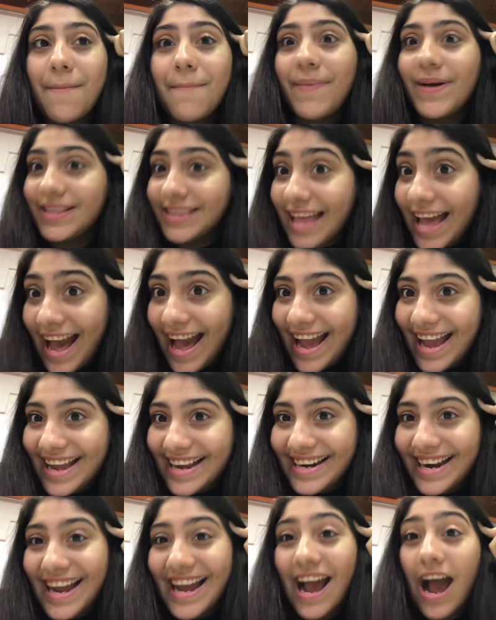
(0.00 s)
but
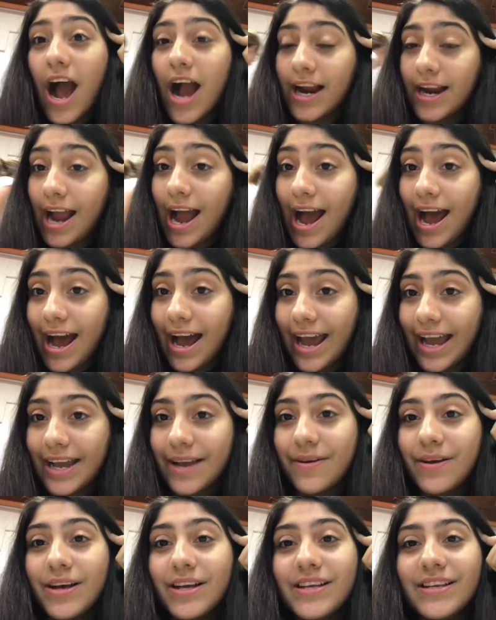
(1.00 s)
then a
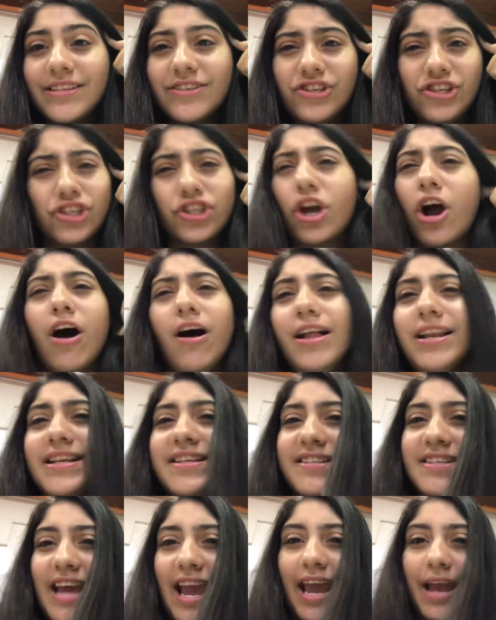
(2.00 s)
guy just called
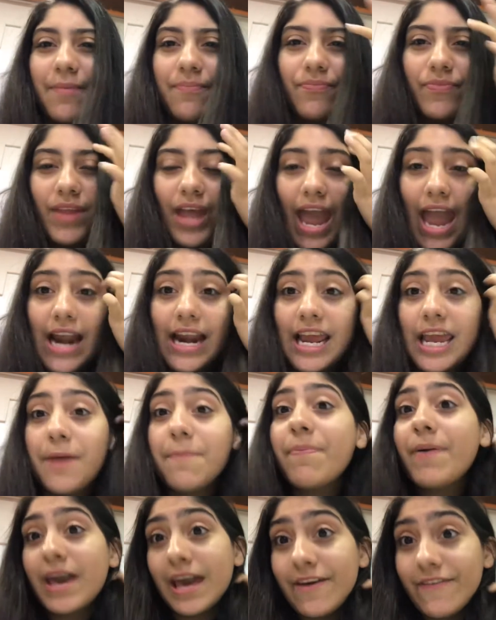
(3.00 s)
his name and he
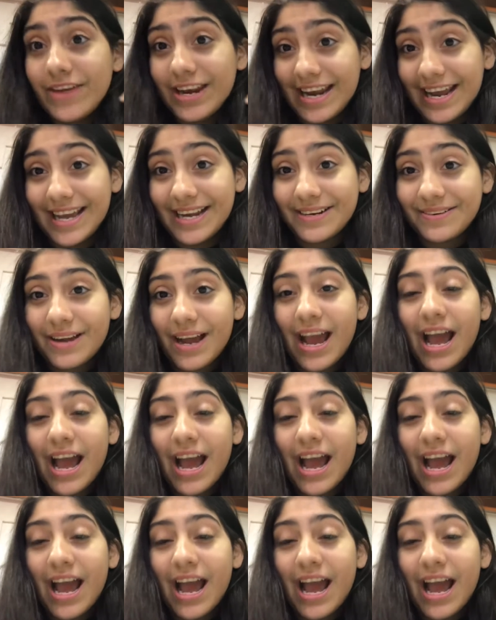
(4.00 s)
pivoted.